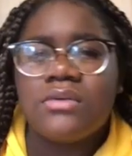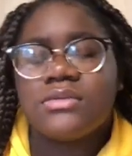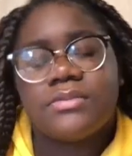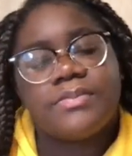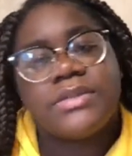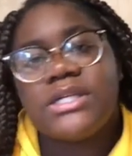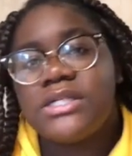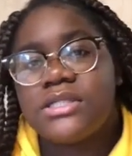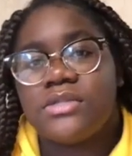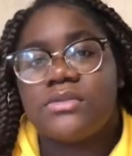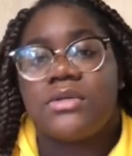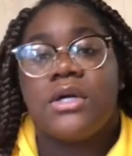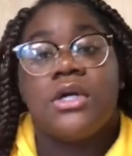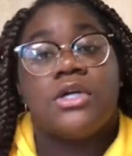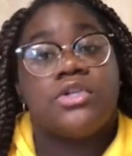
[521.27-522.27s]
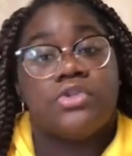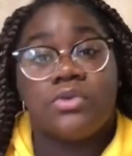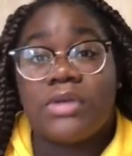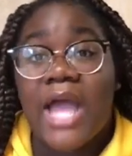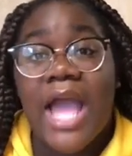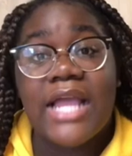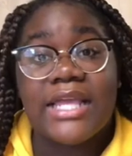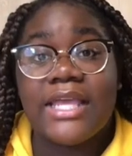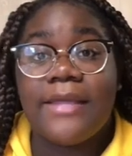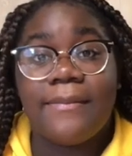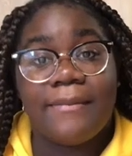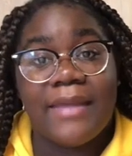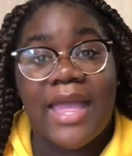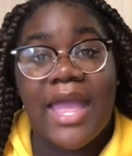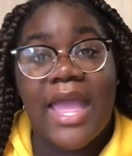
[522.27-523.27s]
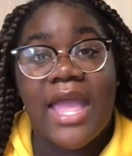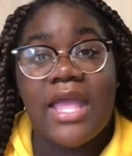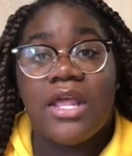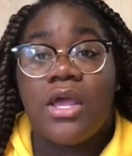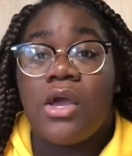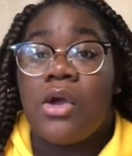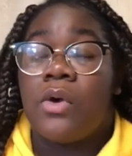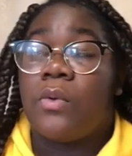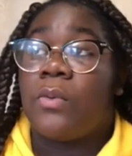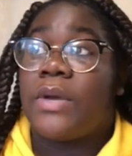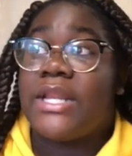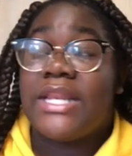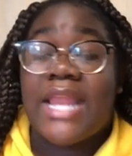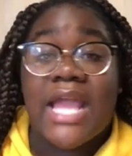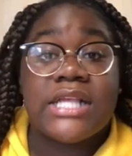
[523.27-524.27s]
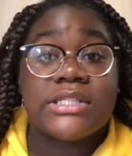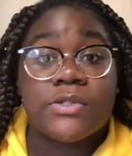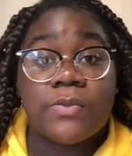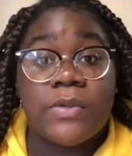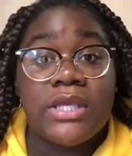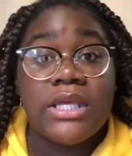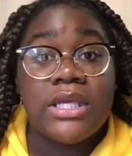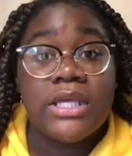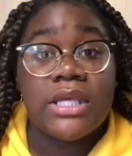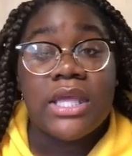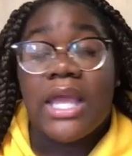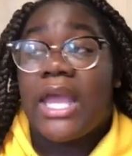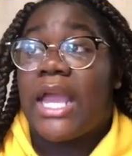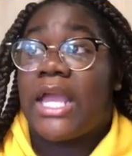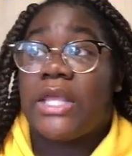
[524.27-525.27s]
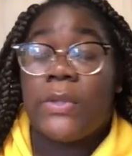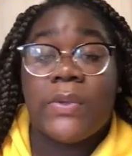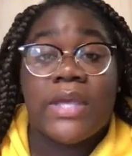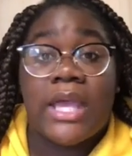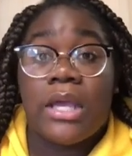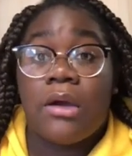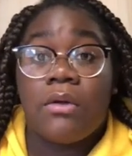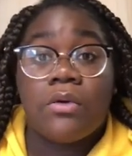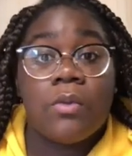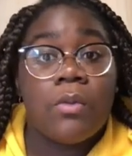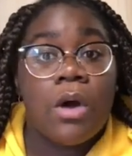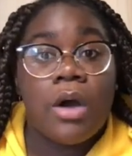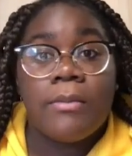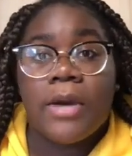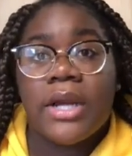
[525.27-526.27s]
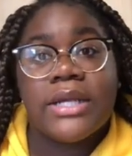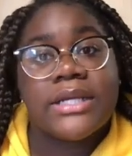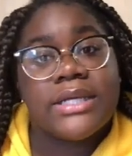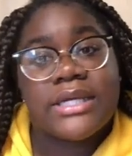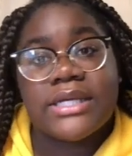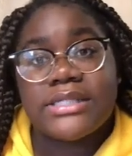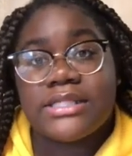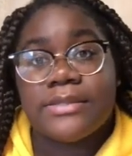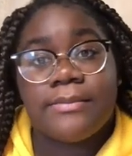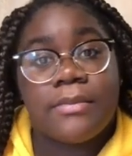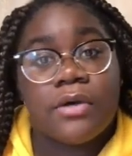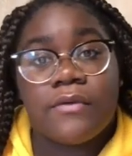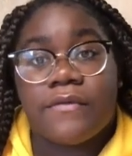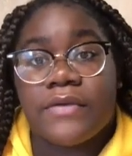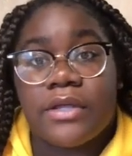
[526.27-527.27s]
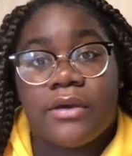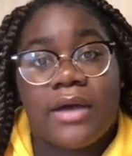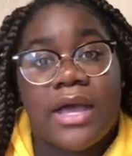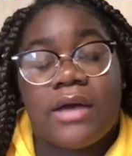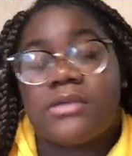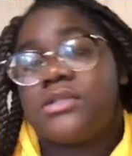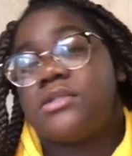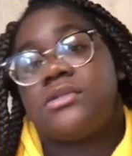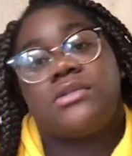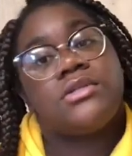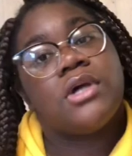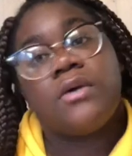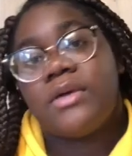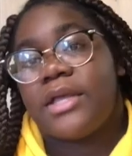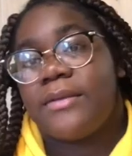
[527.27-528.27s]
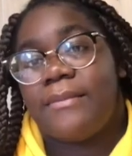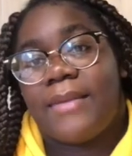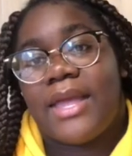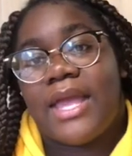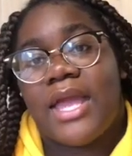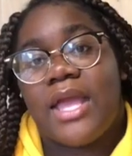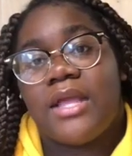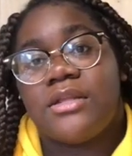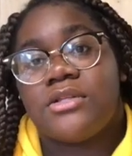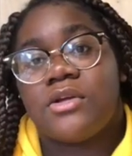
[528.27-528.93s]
please do not get mad when next week and you can't go to Walmart and get some milk for your house. Don't get mad.